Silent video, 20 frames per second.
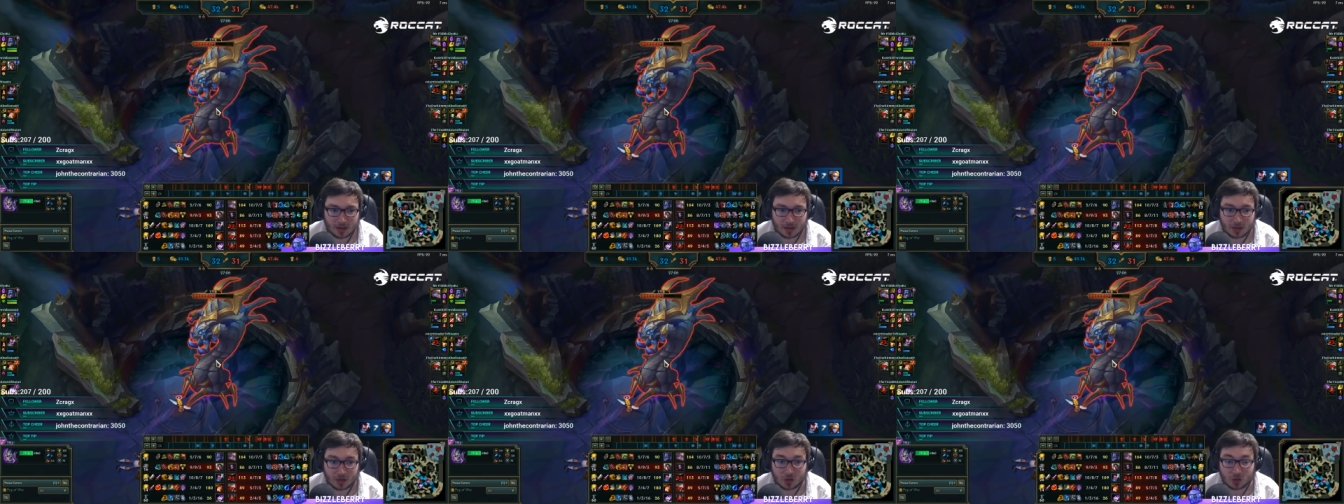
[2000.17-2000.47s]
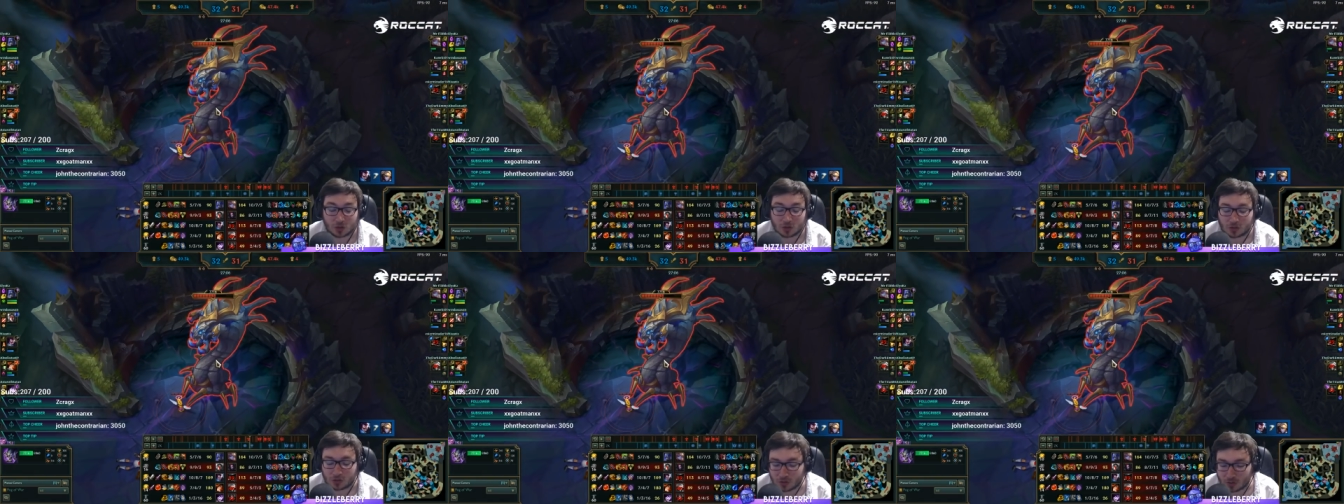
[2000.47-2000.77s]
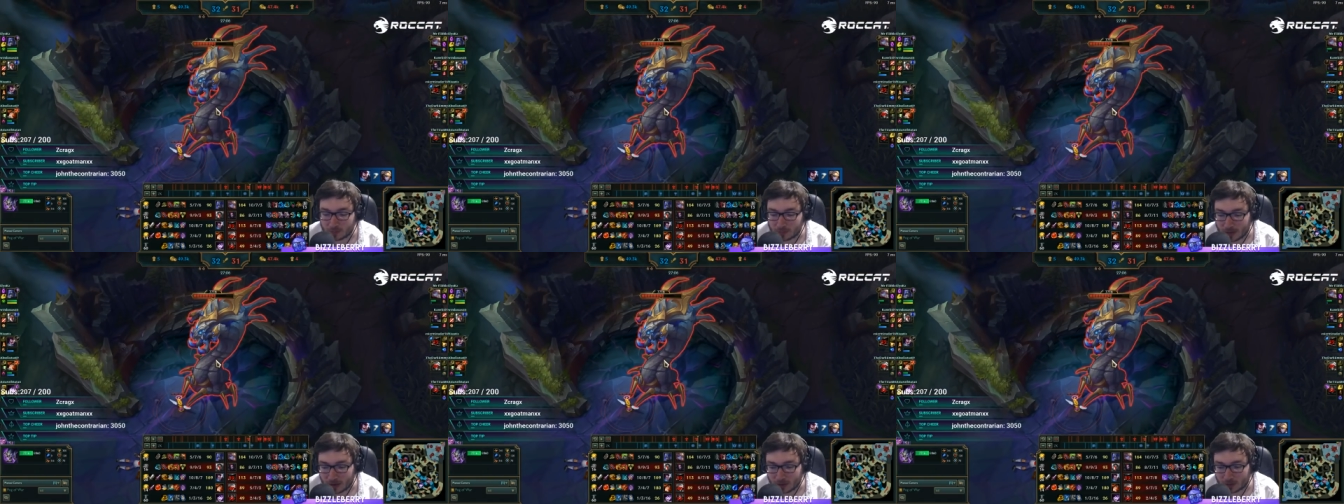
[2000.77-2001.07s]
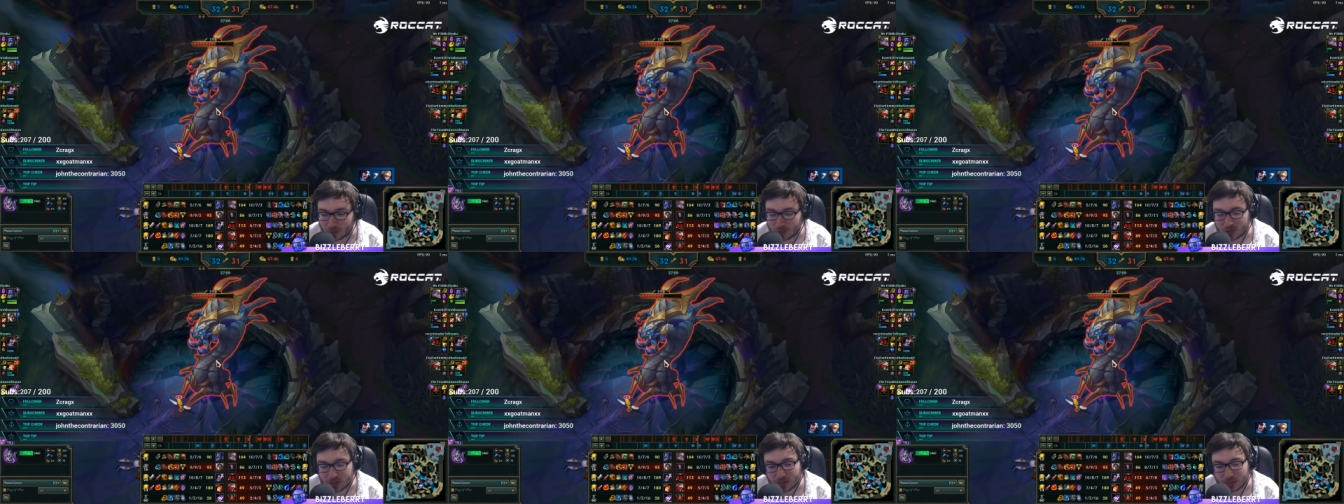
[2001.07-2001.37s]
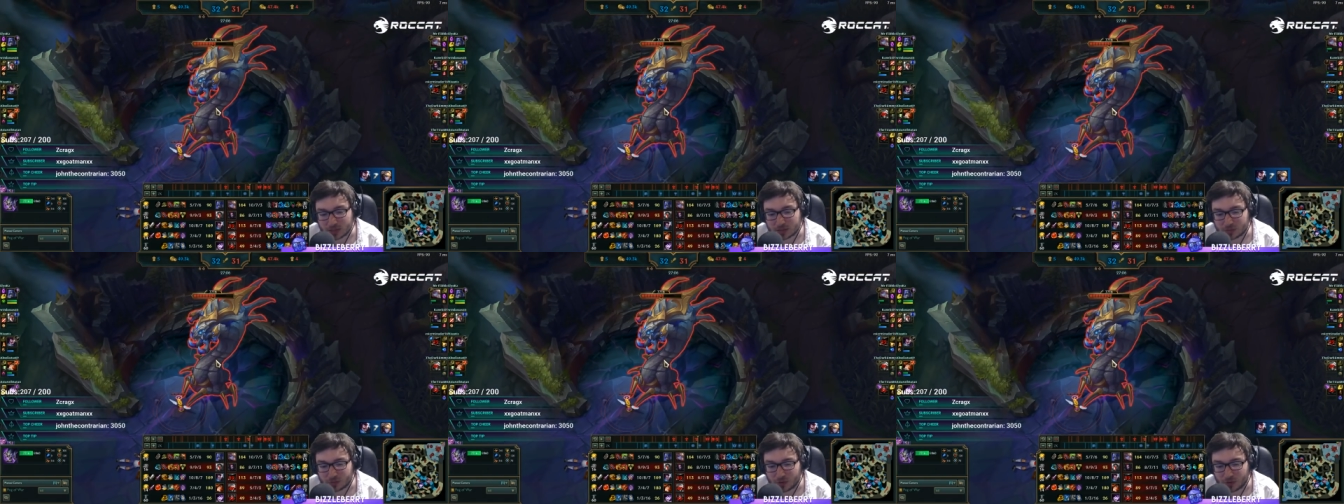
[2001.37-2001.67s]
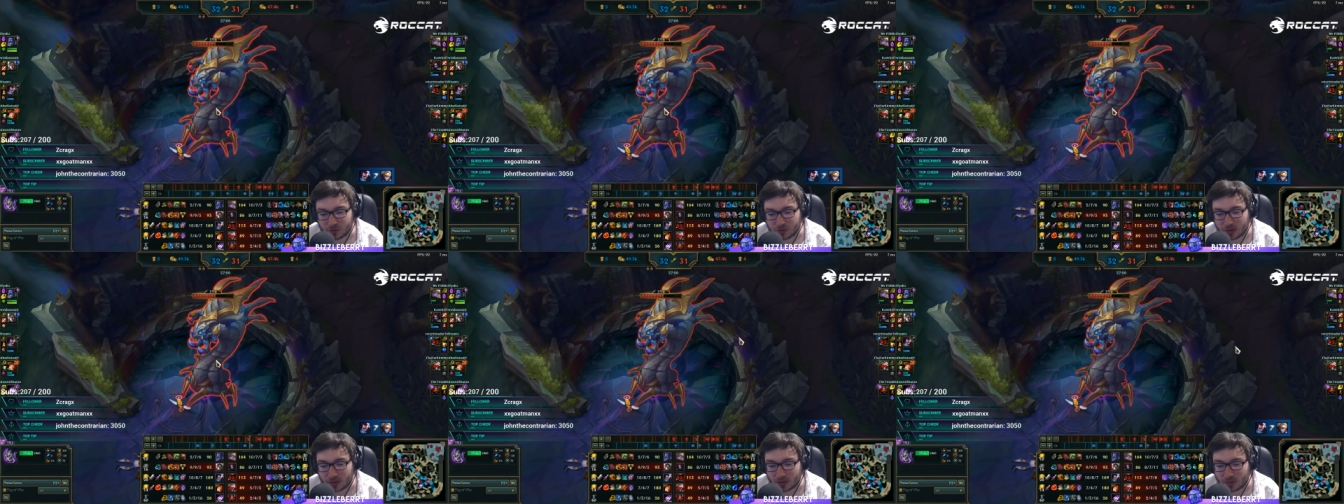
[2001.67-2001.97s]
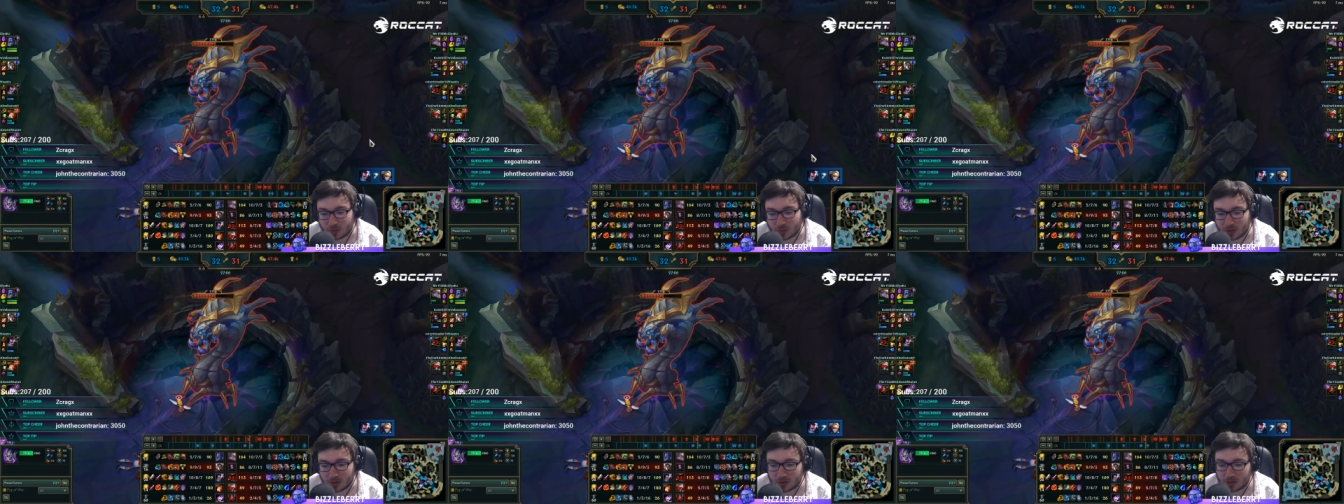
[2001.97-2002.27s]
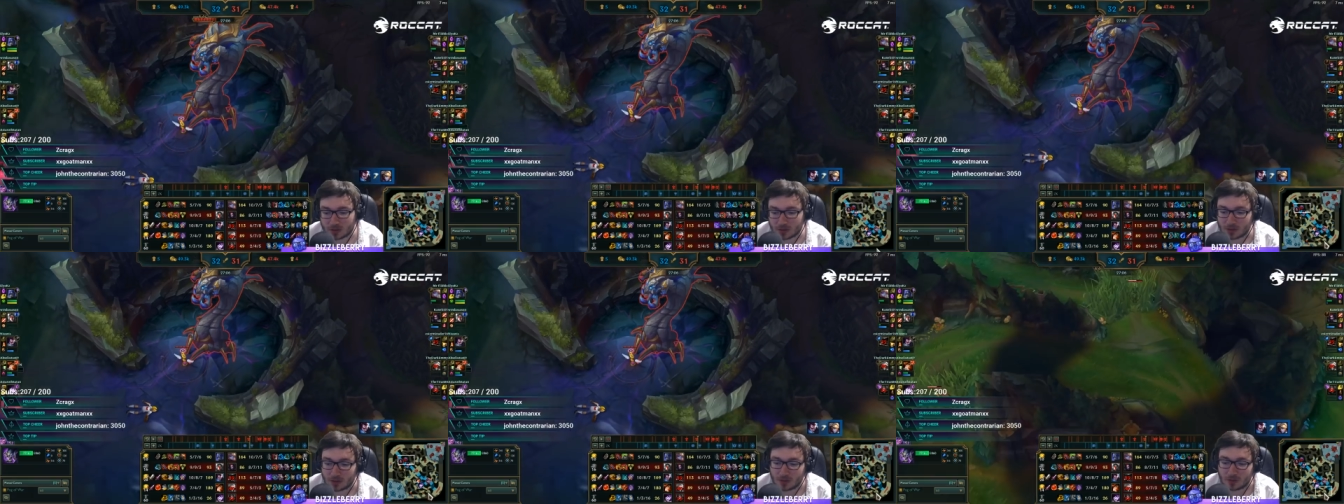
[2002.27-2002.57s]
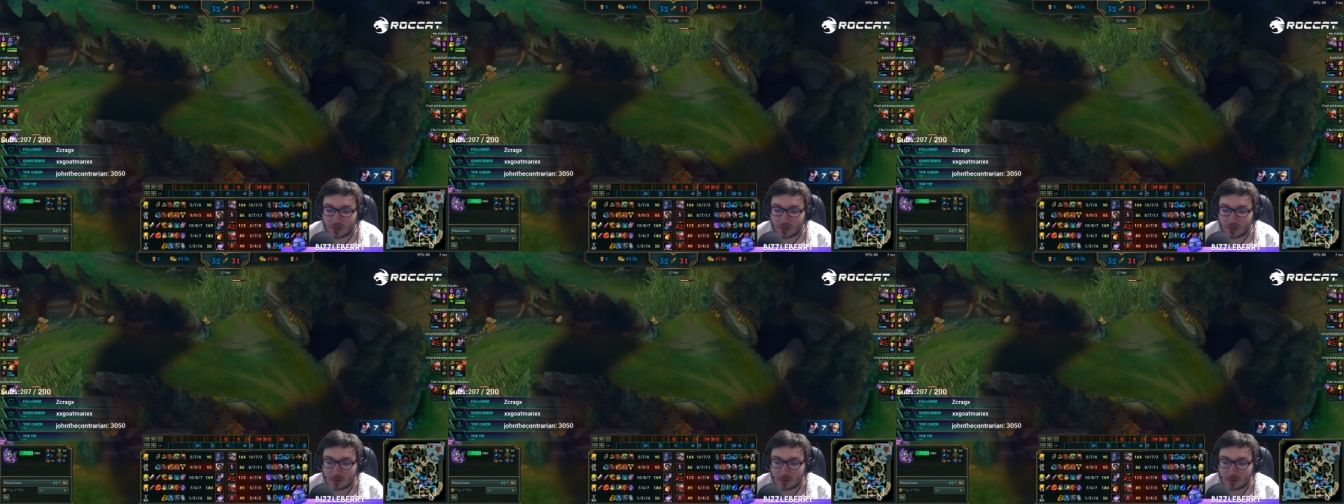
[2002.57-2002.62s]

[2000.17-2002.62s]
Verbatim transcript: and then you got to do Baron, which takes forever anyway.